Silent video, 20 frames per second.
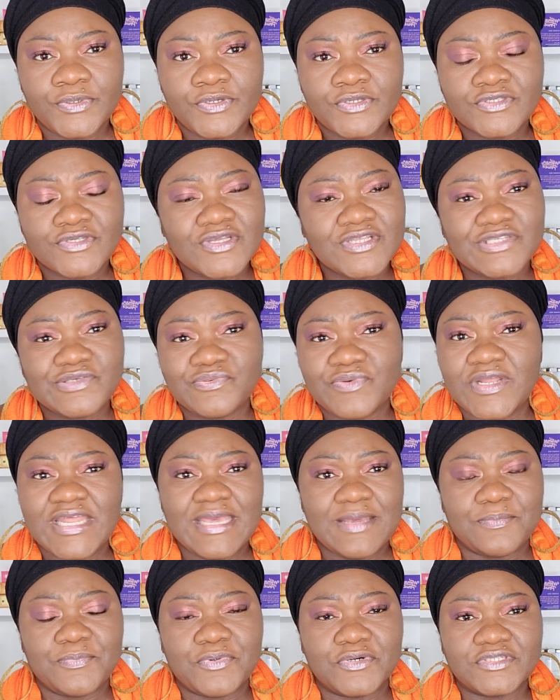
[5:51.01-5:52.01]
So it's really
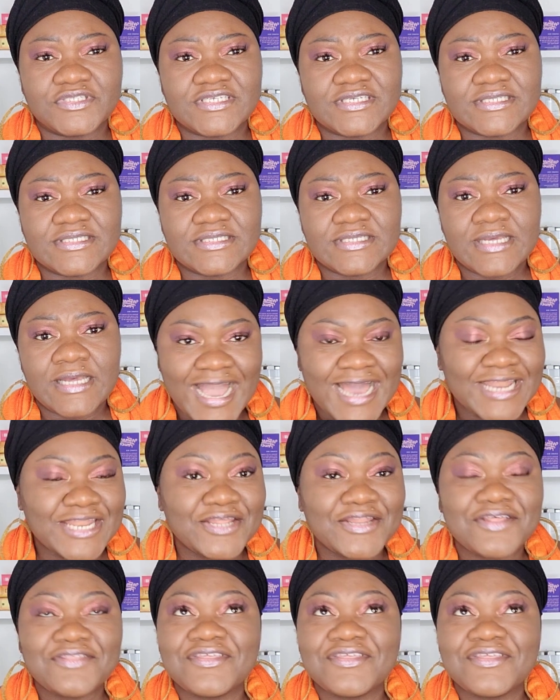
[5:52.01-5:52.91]
important. Another